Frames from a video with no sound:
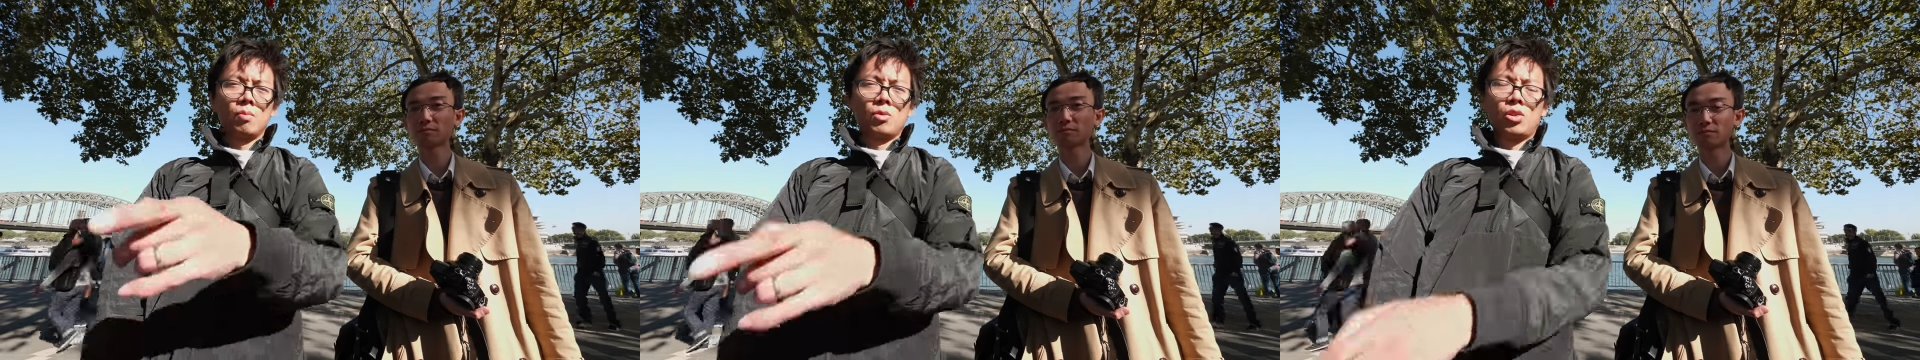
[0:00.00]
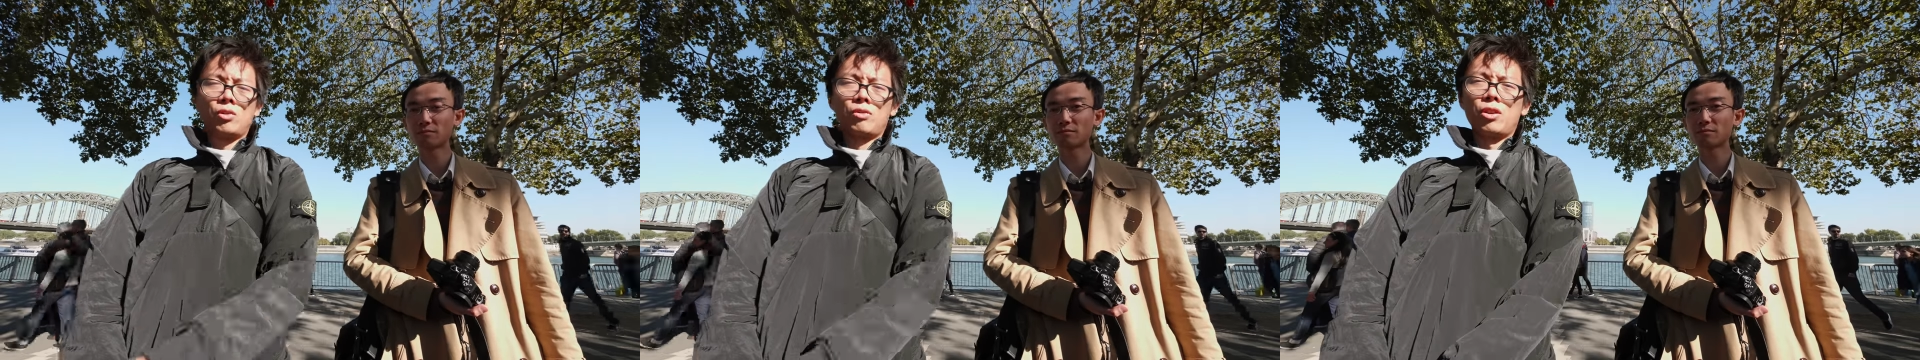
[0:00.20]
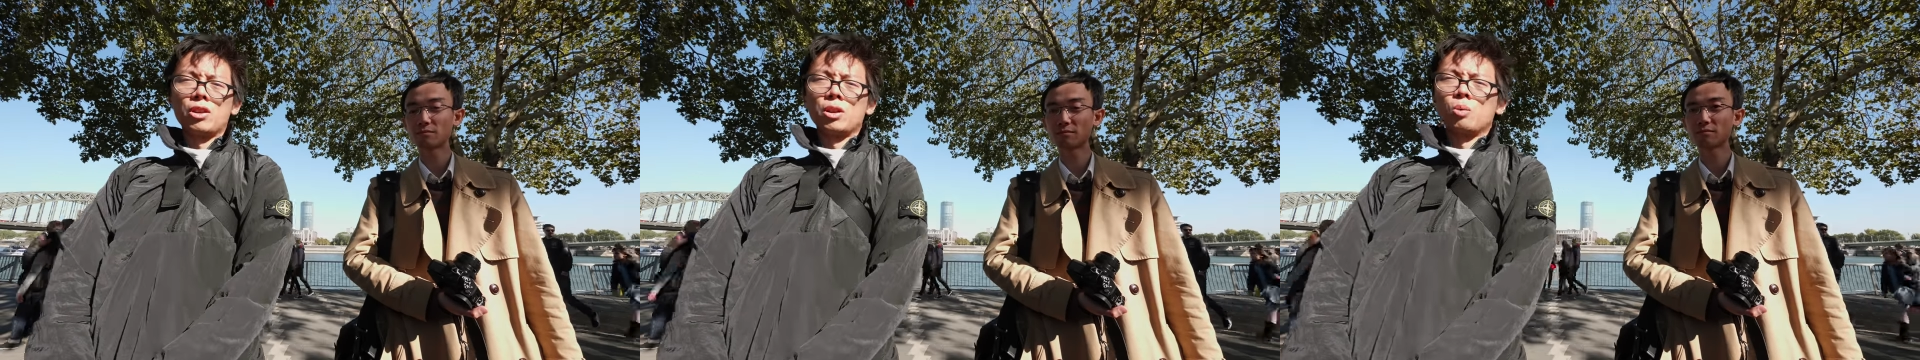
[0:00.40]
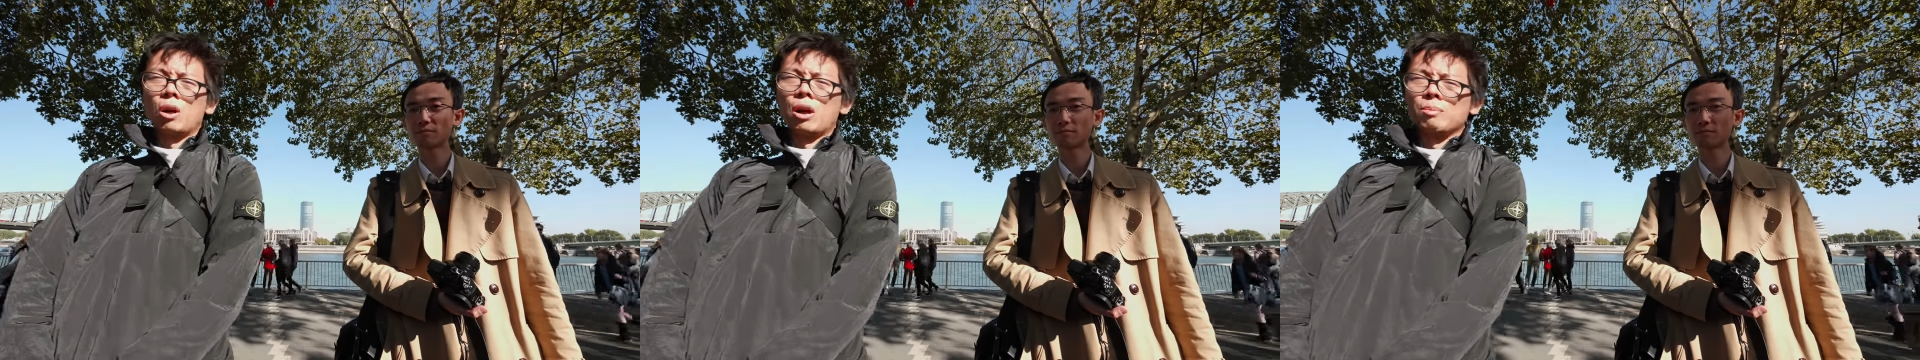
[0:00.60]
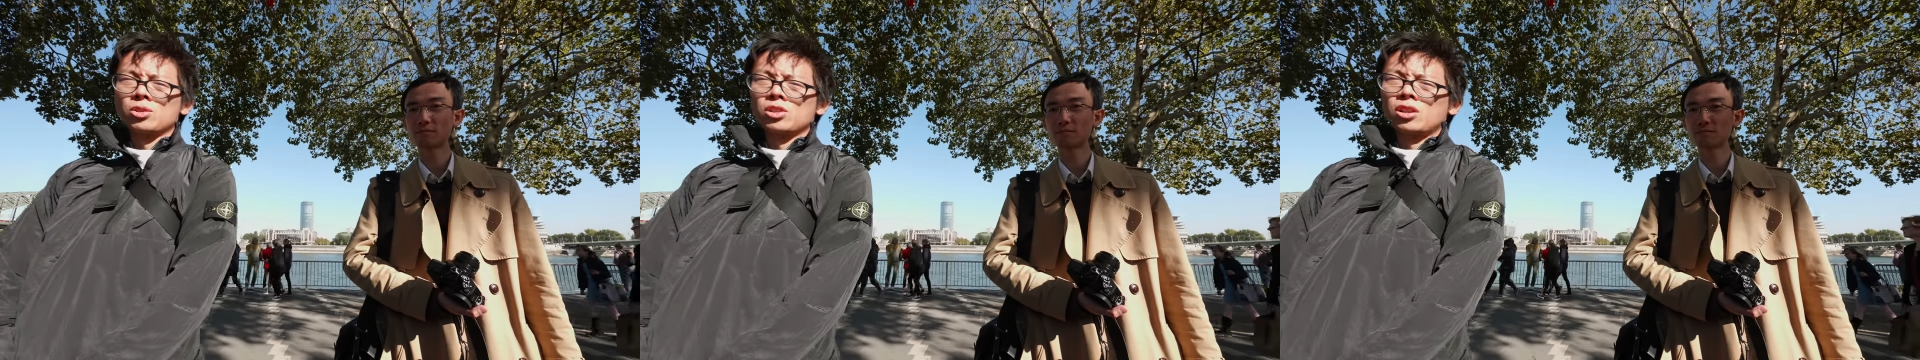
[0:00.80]
Speaker 1: It's funny
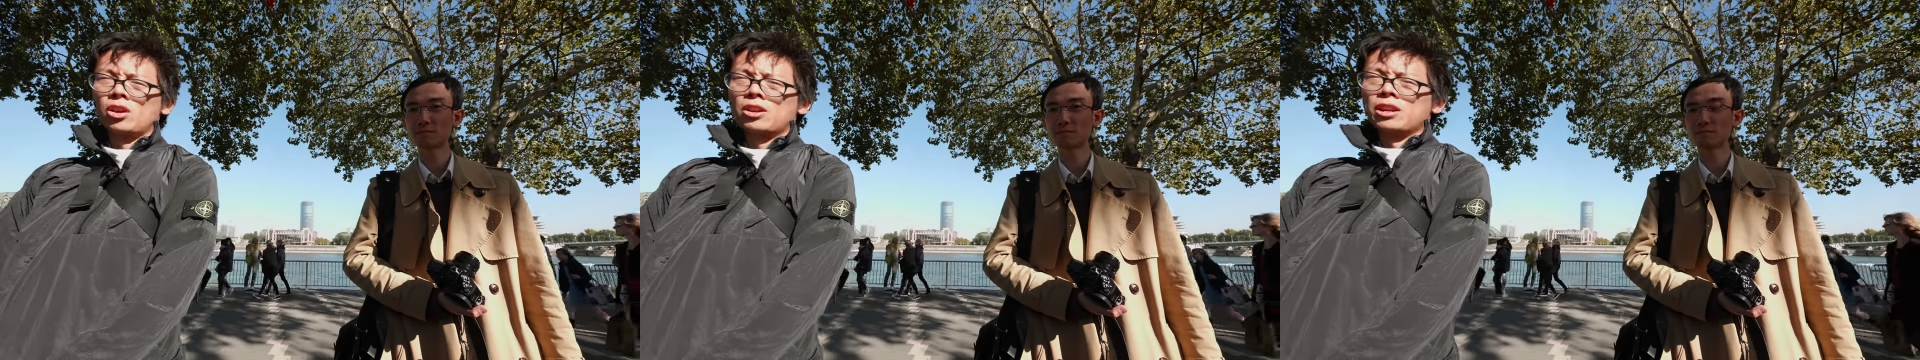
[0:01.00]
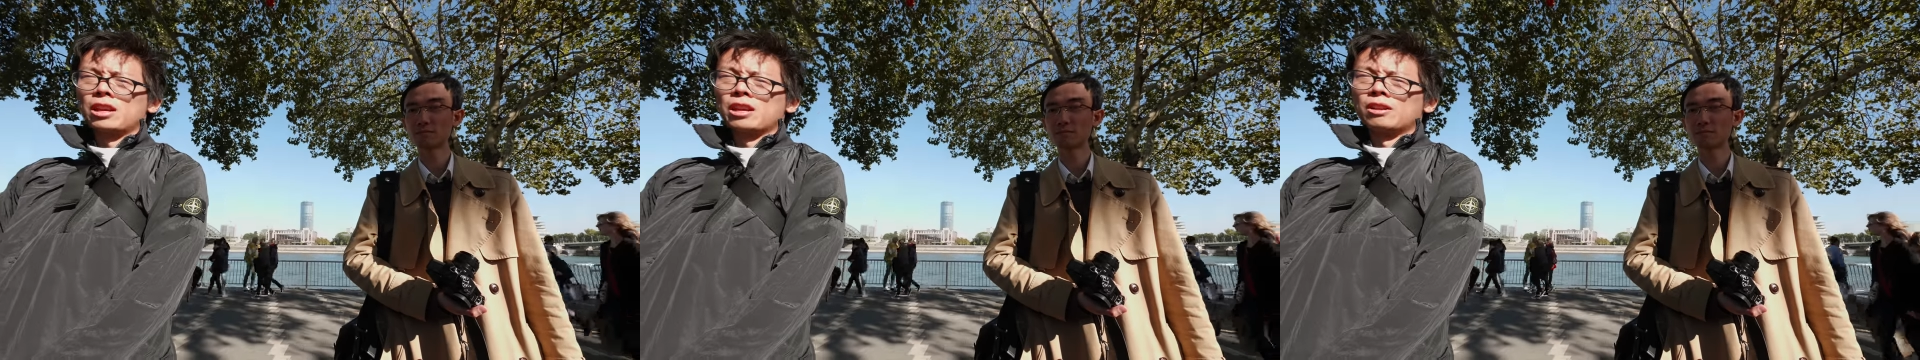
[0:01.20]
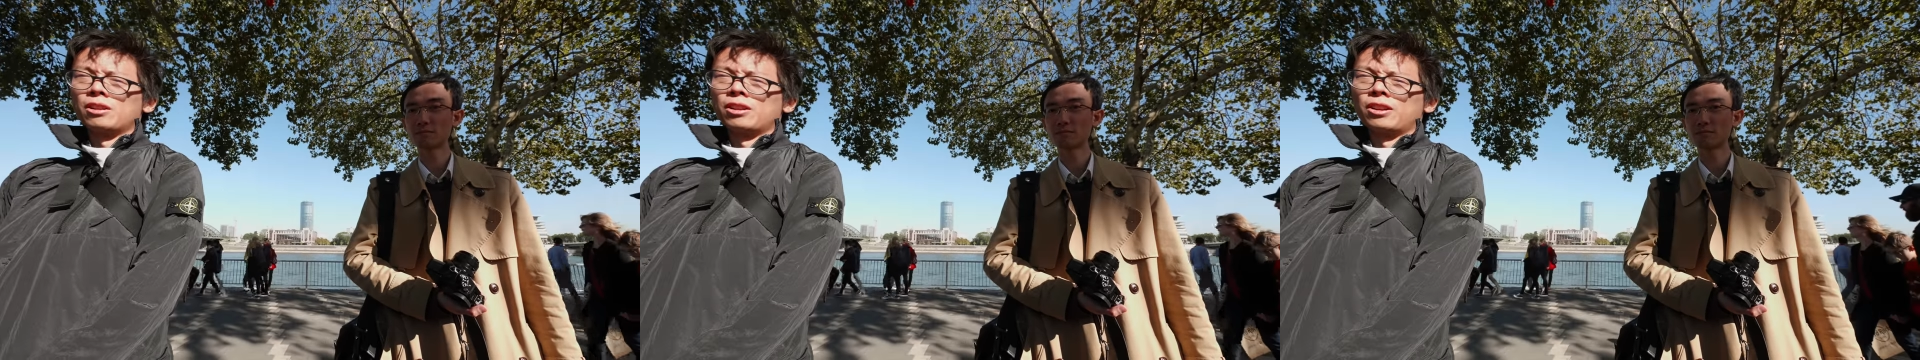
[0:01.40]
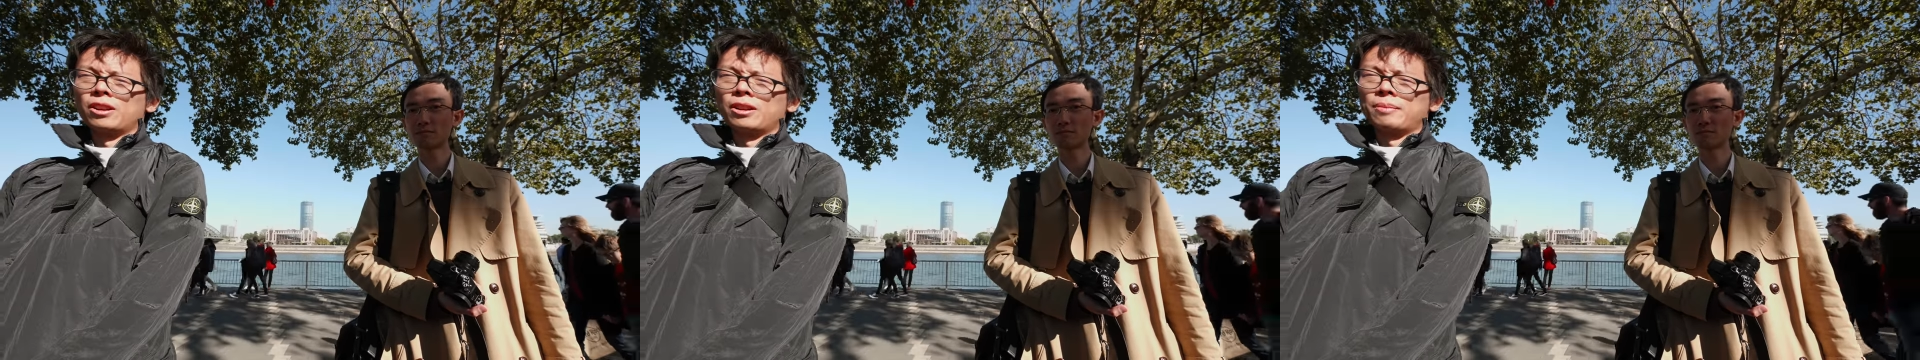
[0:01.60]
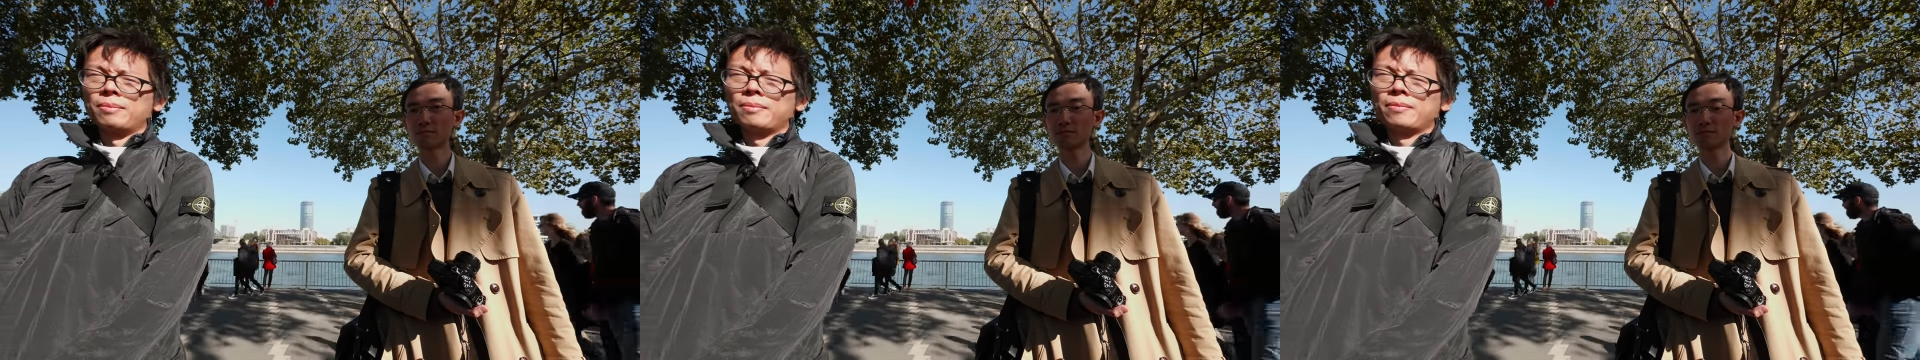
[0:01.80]
the way I'm sliding in
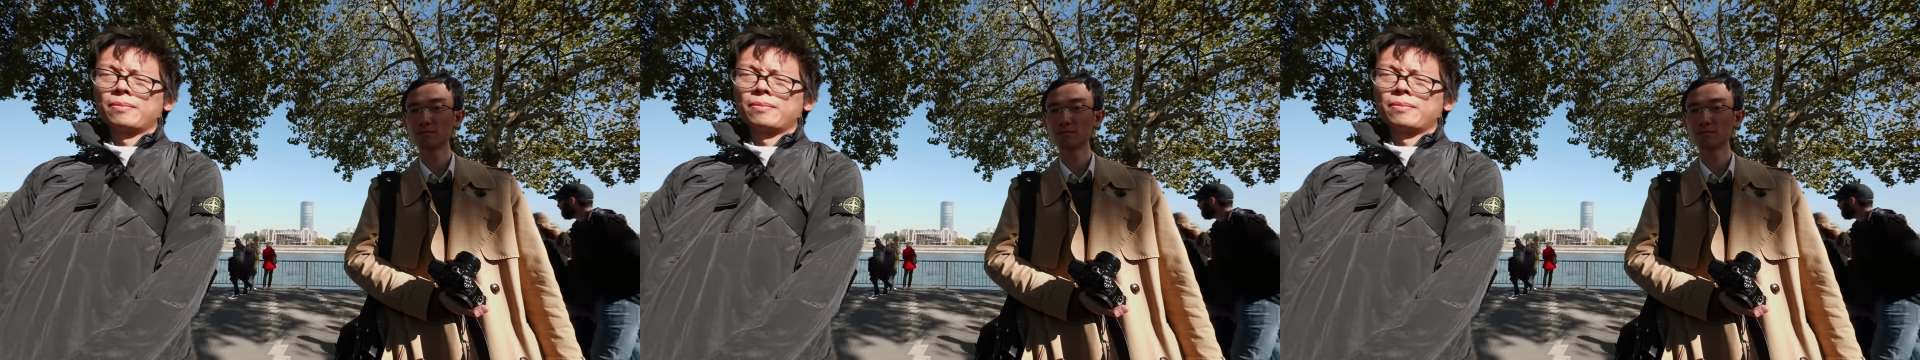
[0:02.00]
like that.